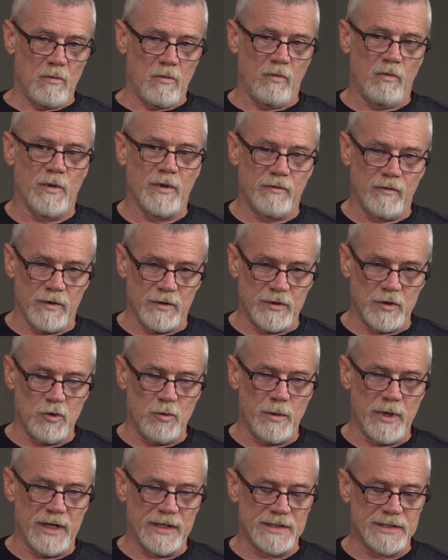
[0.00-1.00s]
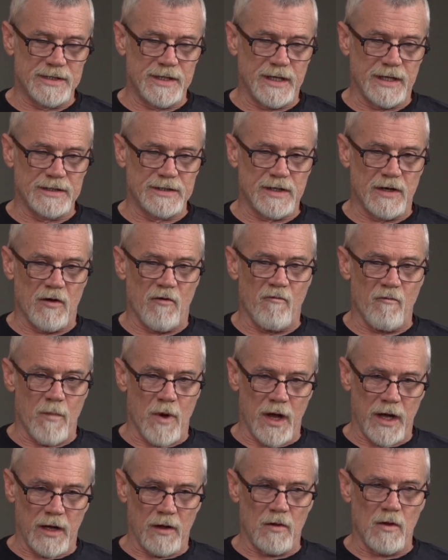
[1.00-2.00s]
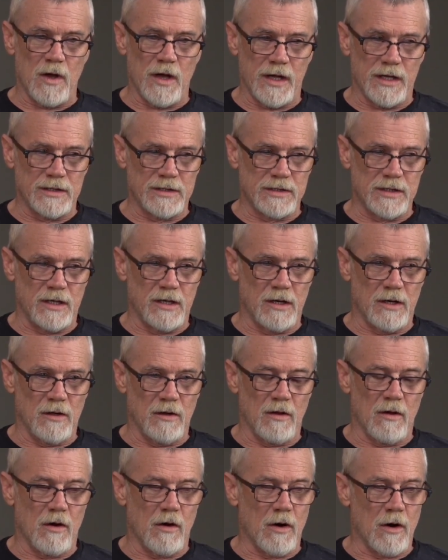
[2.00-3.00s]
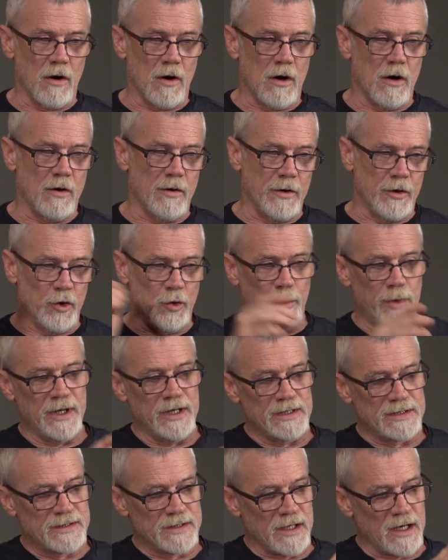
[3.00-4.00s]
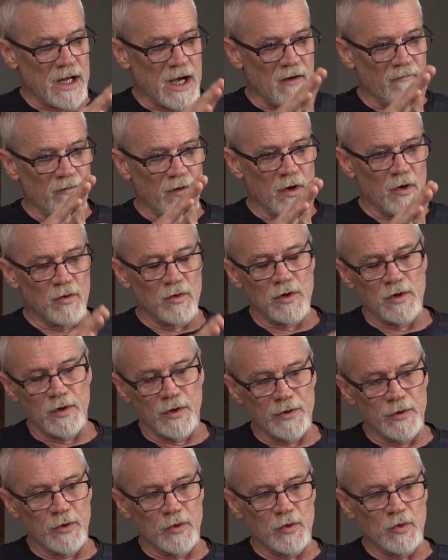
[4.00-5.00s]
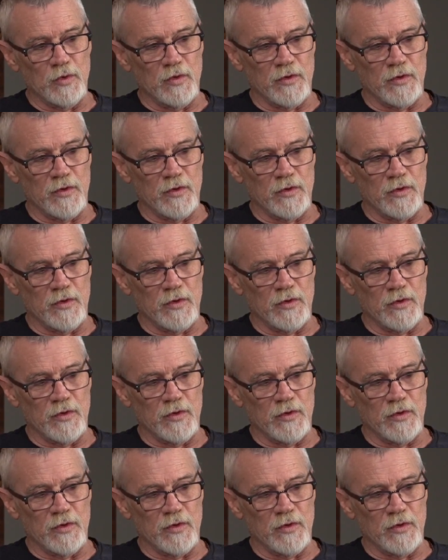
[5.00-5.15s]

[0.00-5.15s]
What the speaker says: The two main sects of my clientele are newbies that have no clue,